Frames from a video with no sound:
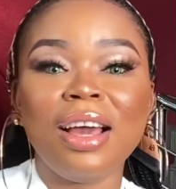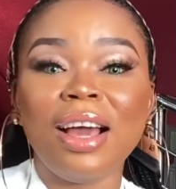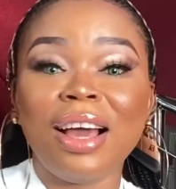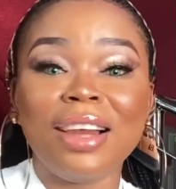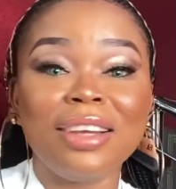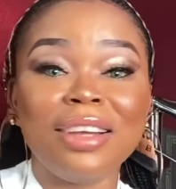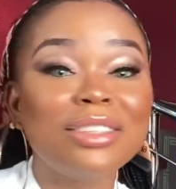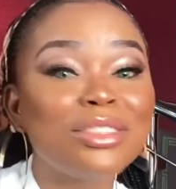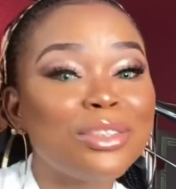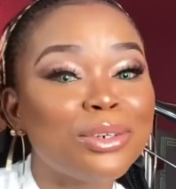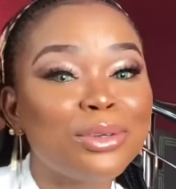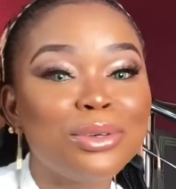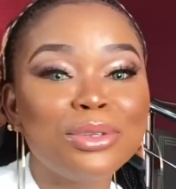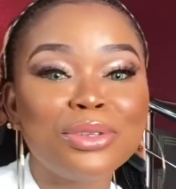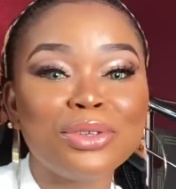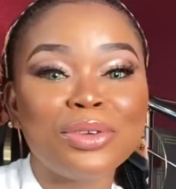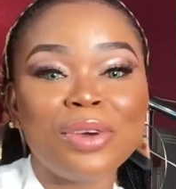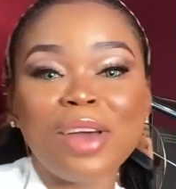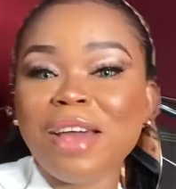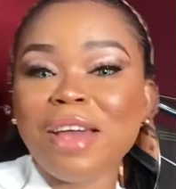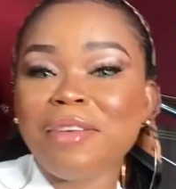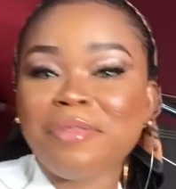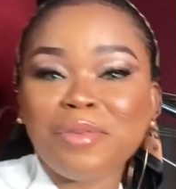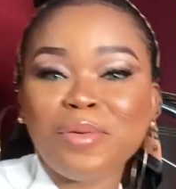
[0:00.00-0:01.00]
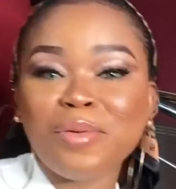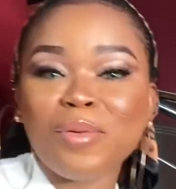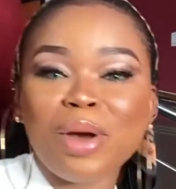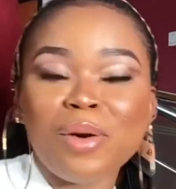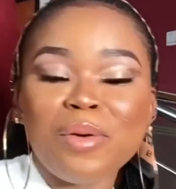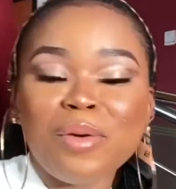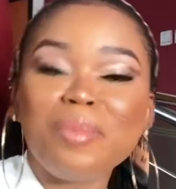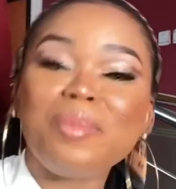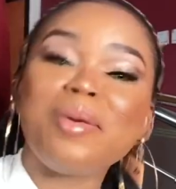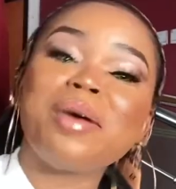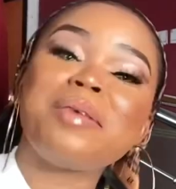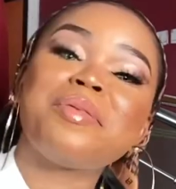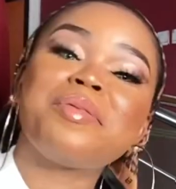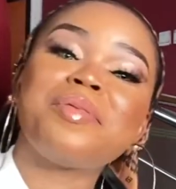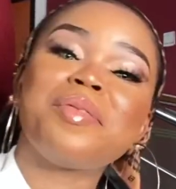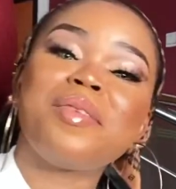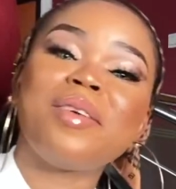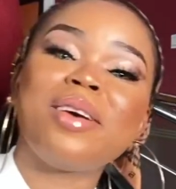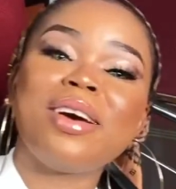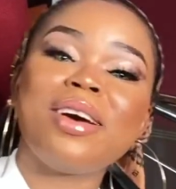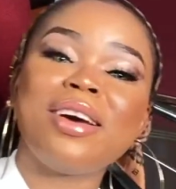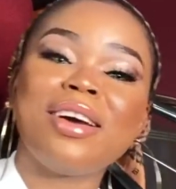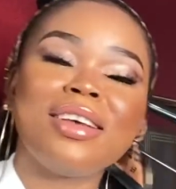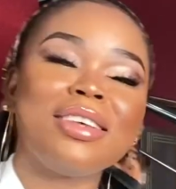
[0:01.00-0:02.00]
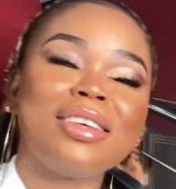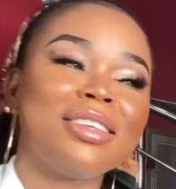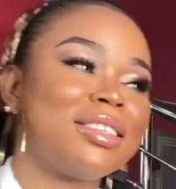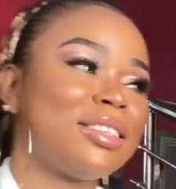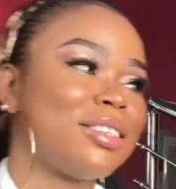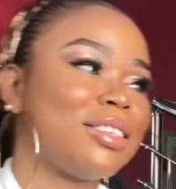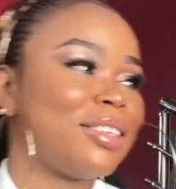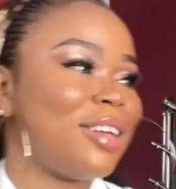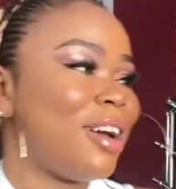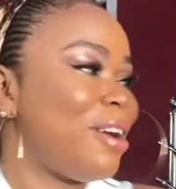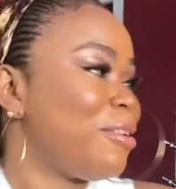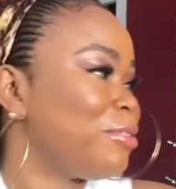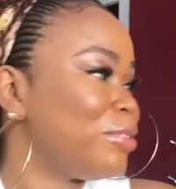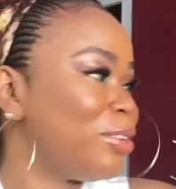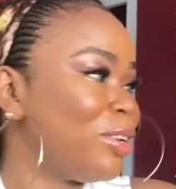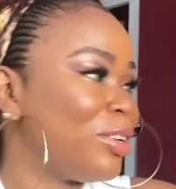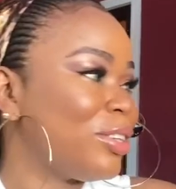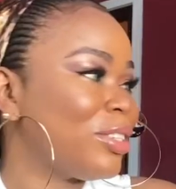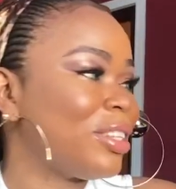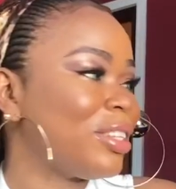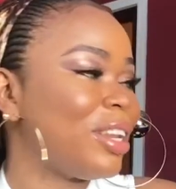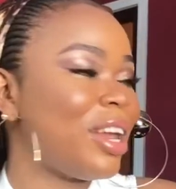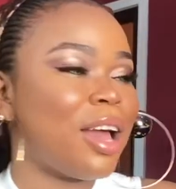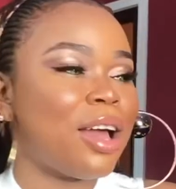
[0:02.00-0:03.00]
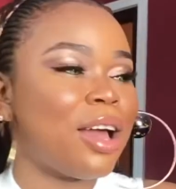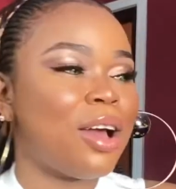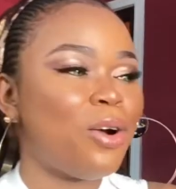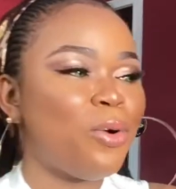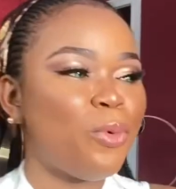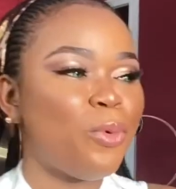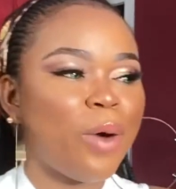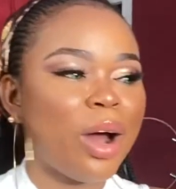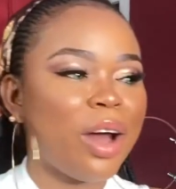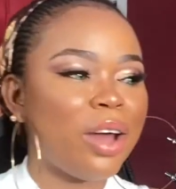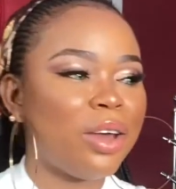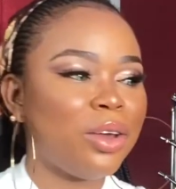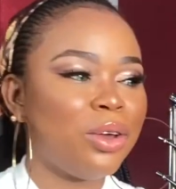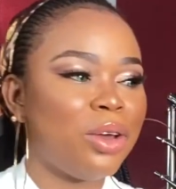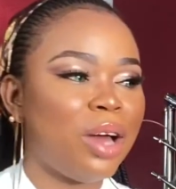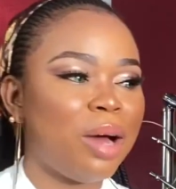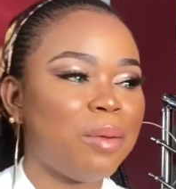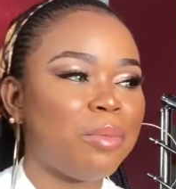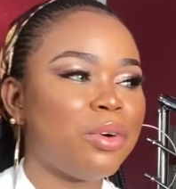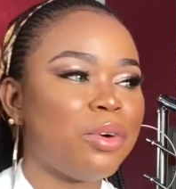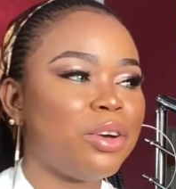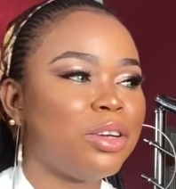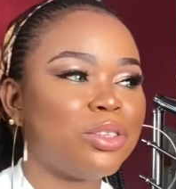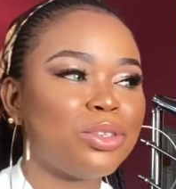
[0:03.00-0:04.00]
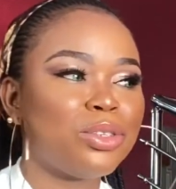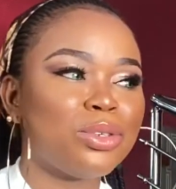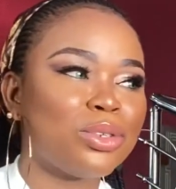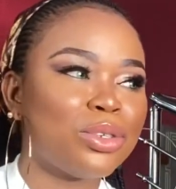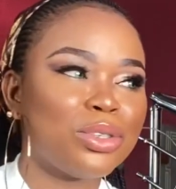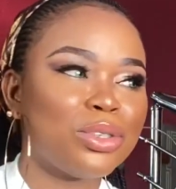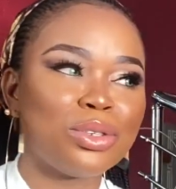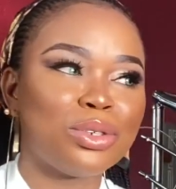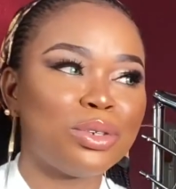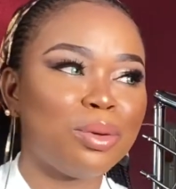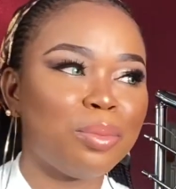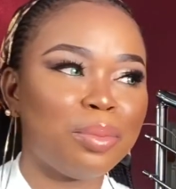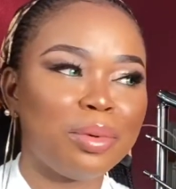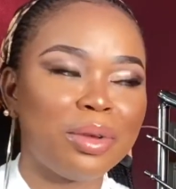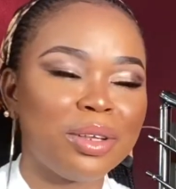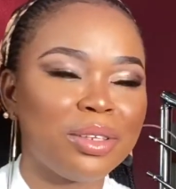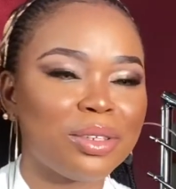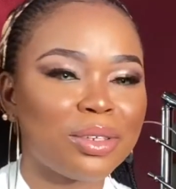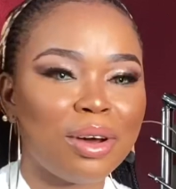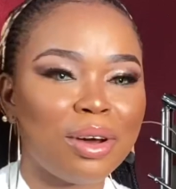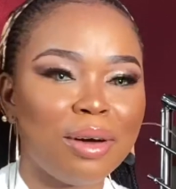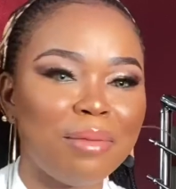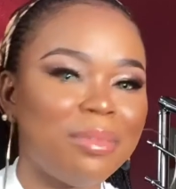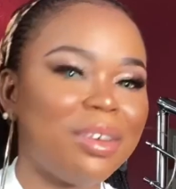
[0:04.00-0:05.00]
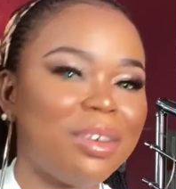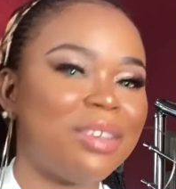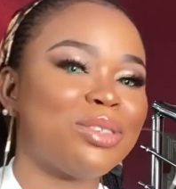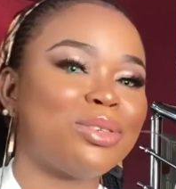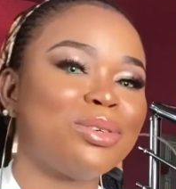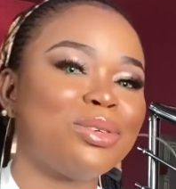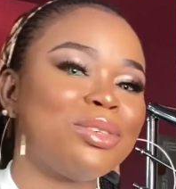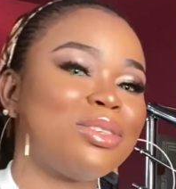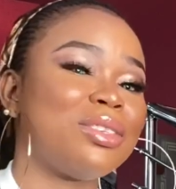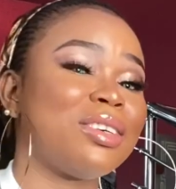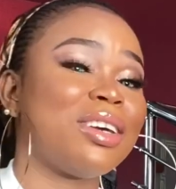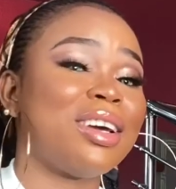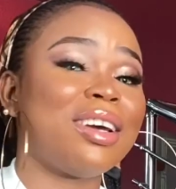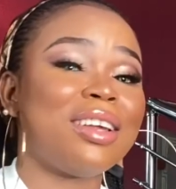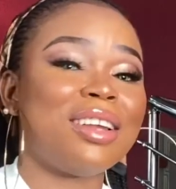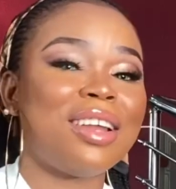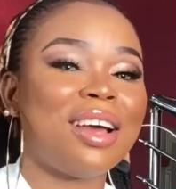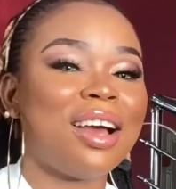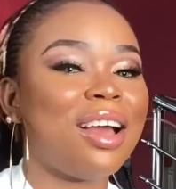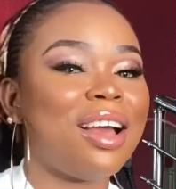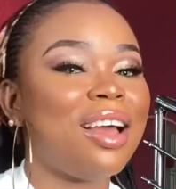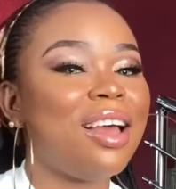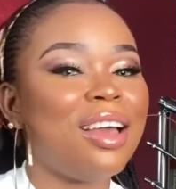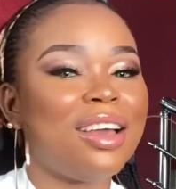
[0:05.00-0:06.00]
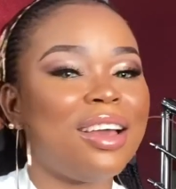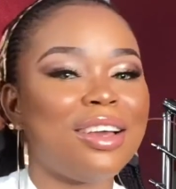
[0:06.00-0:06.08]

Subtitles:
I used to go to everywhere with my friends. I was just like, oh, where are you? I'm going to so place, come, let's go together.